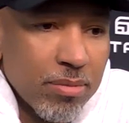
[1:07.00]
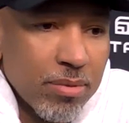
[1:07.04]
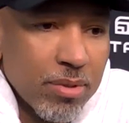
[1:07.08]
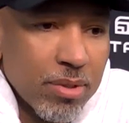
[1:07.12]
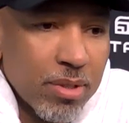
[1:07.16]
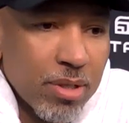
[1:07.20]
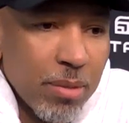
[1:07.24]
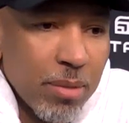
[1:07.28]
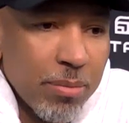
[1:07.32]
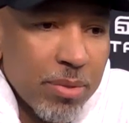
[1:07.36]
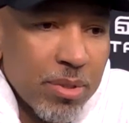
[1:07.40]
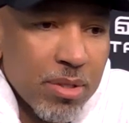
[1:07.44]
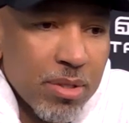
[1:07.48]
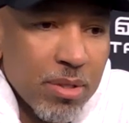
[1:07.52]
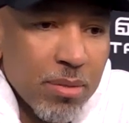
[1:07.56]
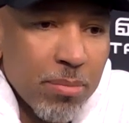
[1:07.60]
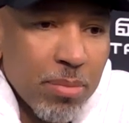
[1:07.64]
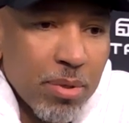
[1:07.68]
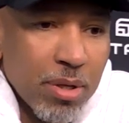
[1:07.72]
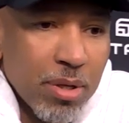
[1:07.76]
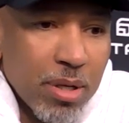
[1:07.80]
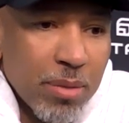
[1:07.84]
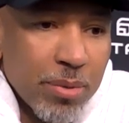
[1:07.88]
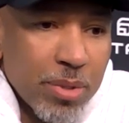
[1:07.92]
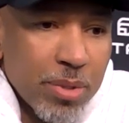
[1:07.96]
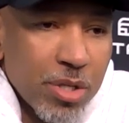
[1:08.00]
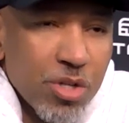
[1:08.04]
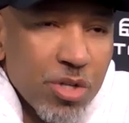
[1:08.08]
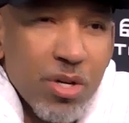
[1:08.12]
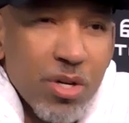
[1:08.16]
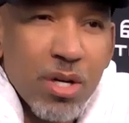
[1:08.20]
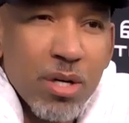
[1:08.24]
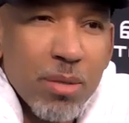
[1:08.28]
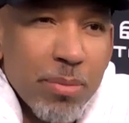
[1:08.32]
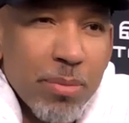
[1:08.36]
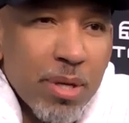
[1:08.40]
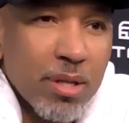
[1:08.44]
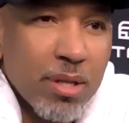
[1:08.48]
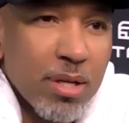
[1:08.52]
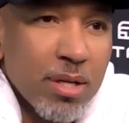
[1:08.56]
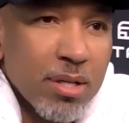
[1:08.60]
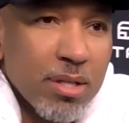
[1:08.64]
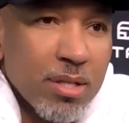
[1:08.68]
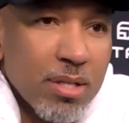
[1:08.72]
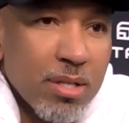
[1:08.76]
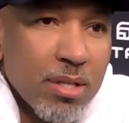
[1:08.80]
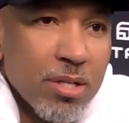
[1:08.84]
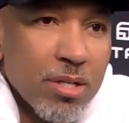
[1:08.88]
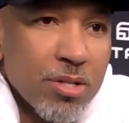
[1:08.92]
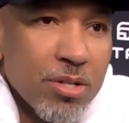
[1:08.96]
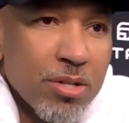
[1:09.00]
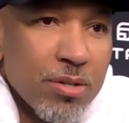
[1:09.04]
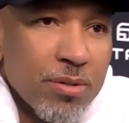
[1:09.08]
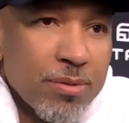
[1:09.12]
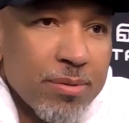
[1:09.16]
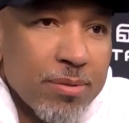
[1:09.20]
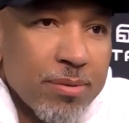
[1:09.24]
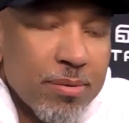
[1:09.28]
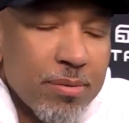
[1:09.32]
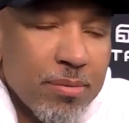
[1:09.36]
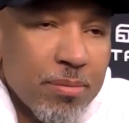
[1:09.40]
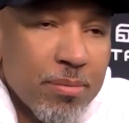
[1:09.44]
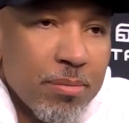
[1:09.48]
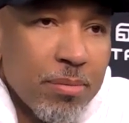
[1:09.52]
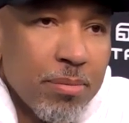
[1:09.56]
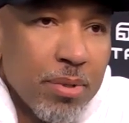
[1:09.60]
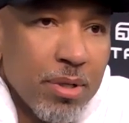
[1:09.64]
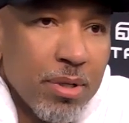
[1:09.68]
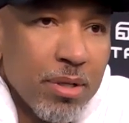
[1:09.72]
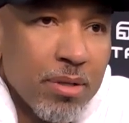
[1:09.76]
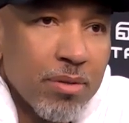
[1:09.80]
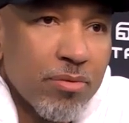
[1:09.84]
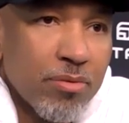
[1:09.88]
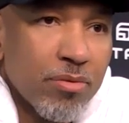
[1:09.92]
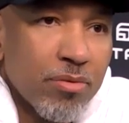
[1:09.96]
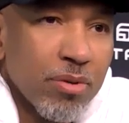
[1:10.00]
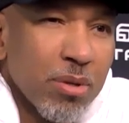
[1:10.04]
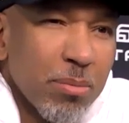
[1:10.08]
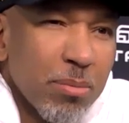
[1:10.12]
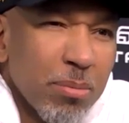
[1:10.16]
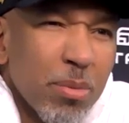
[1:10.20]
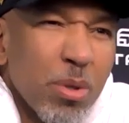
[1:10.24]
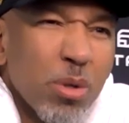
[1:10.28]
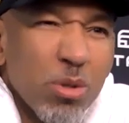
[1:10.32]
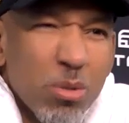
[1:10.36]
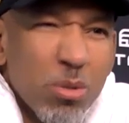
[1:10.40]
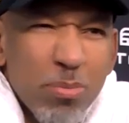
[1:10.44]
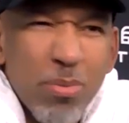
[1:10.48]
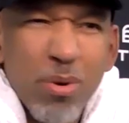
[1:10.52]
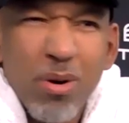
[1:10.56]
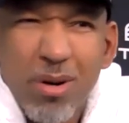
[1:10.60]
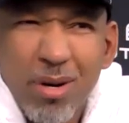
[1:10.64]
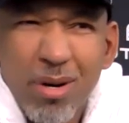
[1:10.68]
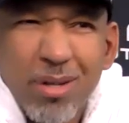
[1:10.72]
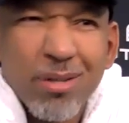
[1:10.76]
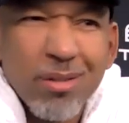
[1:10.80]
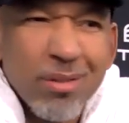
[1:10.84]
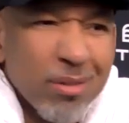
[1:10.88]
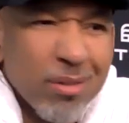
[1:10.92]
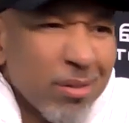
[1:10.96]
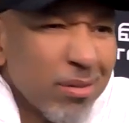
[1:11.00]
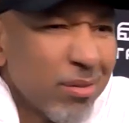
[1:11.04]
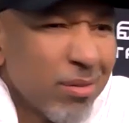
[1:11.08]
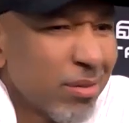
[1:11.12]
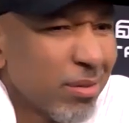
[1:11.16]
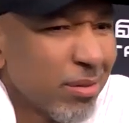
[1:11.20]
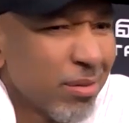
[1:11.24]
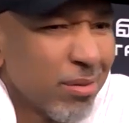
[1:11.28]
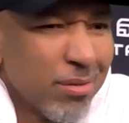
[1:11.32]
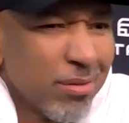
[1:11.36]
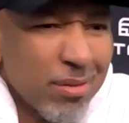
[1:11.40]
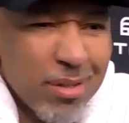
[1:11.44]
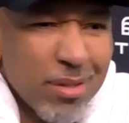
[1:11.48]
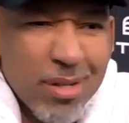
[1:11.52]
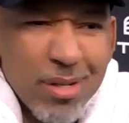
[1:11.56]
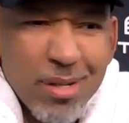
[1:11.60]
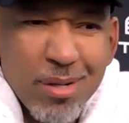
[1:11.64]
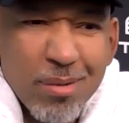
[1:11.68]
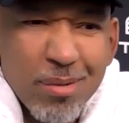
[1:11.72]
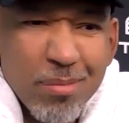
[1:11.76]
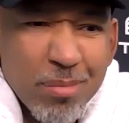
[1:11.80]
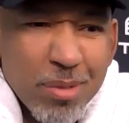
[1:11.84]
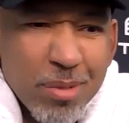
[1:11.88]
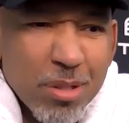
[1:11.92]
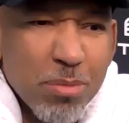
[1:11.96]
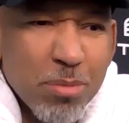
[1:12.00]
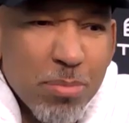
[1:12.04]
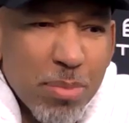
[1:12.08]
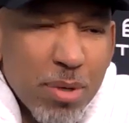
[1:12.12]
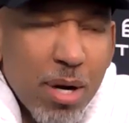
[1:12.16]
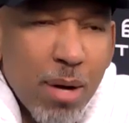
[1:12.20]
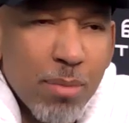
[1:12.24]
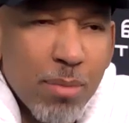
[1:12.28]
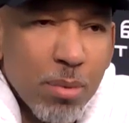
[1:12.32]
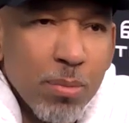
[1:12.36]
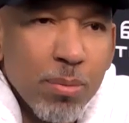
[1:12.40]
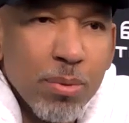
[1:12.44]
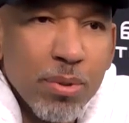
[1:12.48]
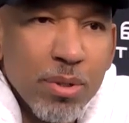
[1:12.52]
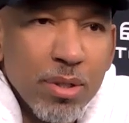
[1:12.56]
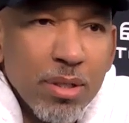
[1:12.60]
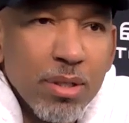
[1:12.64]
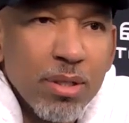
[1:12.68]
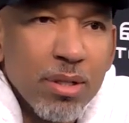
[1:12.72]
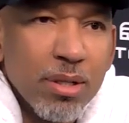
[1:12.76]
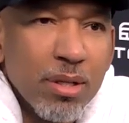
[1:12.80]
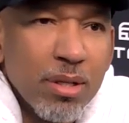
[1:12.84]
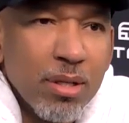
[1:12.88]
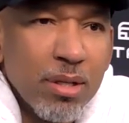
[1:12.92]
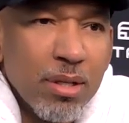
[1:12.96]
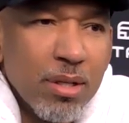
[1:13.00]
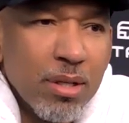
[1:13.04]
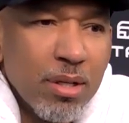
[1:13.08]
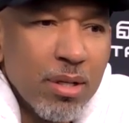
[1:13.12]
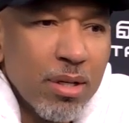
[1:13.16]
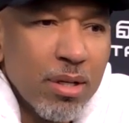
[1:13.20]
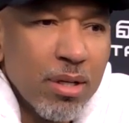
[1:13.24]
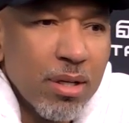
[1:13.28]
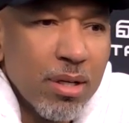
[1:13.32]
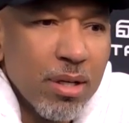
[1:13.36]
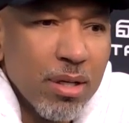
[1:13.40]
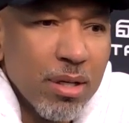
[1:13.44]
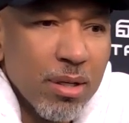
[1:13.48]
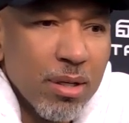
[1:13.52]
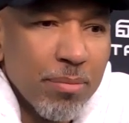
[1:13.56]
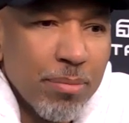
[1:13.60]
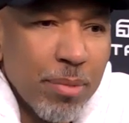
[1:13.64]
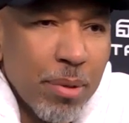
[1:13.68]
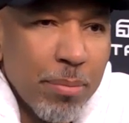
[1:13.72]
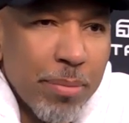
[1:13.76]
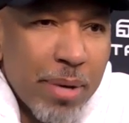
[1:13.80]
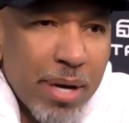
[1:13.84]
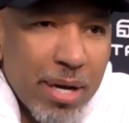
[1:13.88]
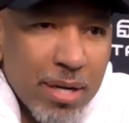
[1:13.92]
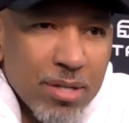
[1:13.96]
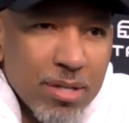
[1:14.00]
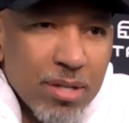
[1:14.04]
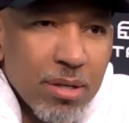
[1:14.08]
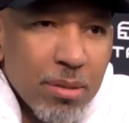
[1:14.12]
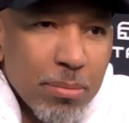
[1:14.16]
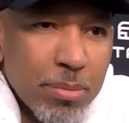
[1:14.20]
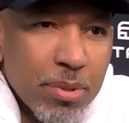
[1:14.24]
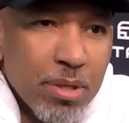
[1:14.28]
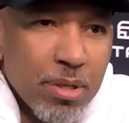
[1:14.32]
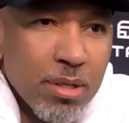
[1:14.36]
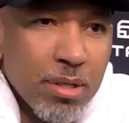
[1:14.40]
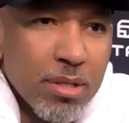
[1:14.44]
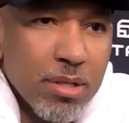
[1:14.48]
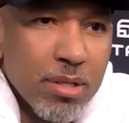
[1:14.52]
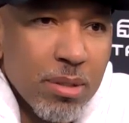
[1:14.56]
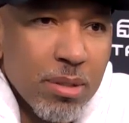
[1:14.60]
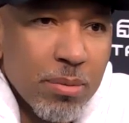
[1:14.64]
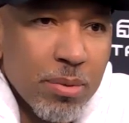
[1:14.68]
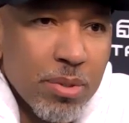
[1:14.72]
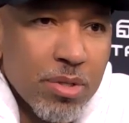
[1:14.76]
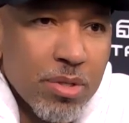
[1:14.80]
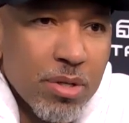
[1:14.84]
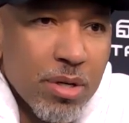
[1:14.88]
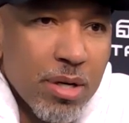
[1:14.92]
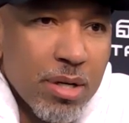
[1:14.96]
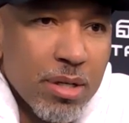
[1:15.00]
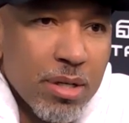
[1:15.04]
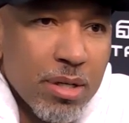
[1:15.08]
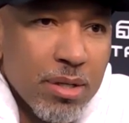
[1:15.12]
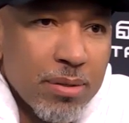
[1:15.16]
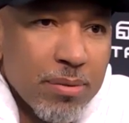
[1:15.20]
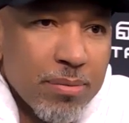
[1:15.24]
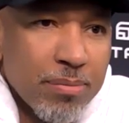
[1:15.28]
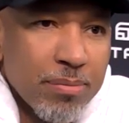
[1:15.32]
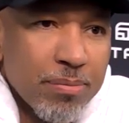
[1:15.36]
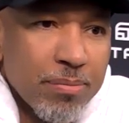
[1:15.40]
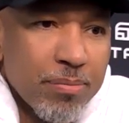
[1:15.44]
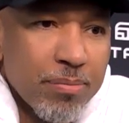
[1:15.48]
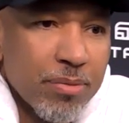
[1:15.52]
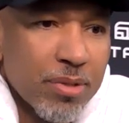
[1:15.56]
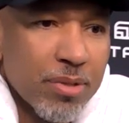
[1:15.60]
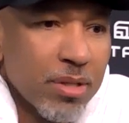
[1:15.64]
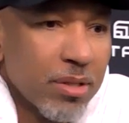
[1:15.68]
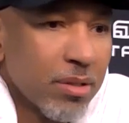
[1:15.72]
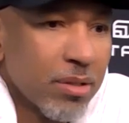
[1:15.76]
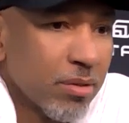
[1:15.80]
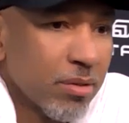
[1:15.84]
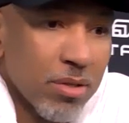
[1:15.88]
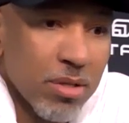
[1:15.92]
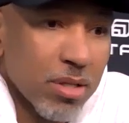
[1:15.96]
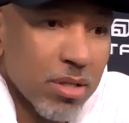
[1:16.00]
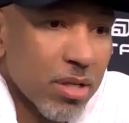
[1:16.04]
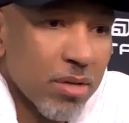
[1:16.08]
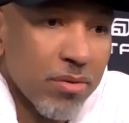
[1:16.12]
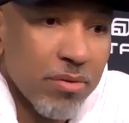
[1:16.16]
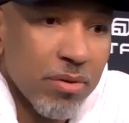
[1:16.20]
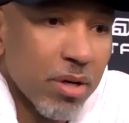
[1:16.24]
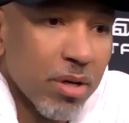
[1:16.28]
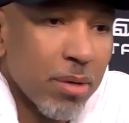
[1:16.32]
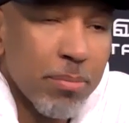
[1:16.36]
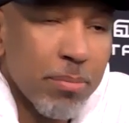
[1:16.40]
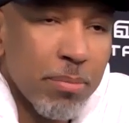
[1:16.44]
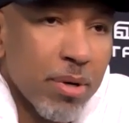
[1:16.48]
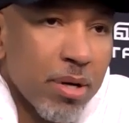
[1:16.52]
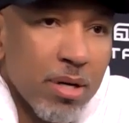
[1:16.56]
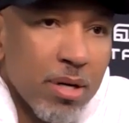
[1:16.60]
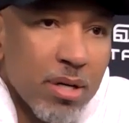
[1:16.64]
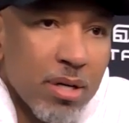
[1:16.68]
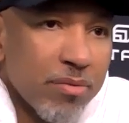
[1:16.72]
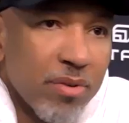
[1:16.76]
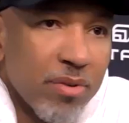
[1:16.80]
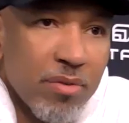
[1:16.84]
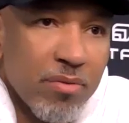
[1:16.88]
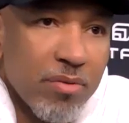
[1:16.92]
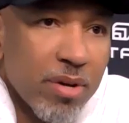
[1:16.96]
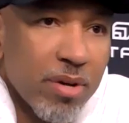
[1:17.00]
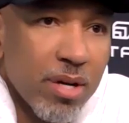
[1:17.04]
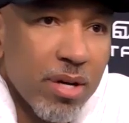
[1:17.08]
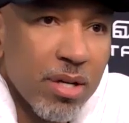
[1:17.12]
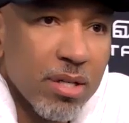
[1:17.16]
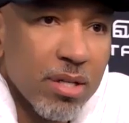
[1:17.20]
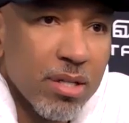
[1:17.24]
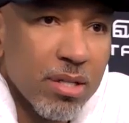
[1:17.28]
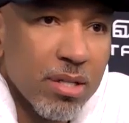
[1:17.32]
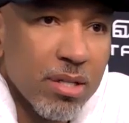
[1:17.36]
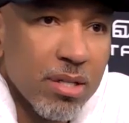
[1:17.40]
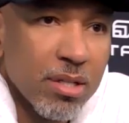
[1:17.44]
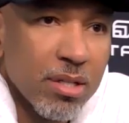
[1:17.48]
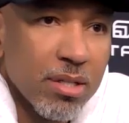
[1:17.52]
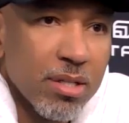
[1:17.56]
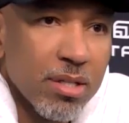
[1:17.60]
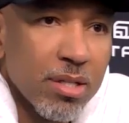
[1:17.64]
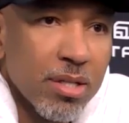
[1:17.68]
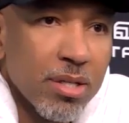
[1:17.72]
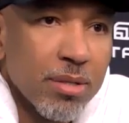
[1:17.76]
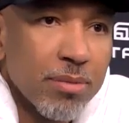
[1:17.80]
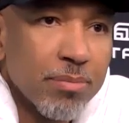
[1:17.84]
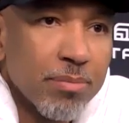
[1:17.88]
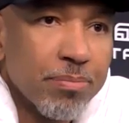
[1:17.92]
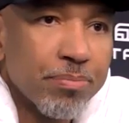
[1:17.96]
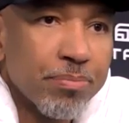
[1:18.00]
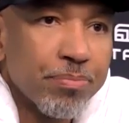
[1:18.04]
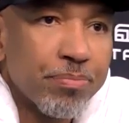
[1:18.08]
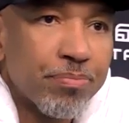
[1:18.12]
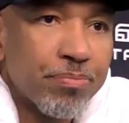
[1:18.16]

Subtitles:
come into play when you're trying to make that decision. But for the most part, it's probably a matchup piece that we're trying to, you know, just give a competitive advantage to the team.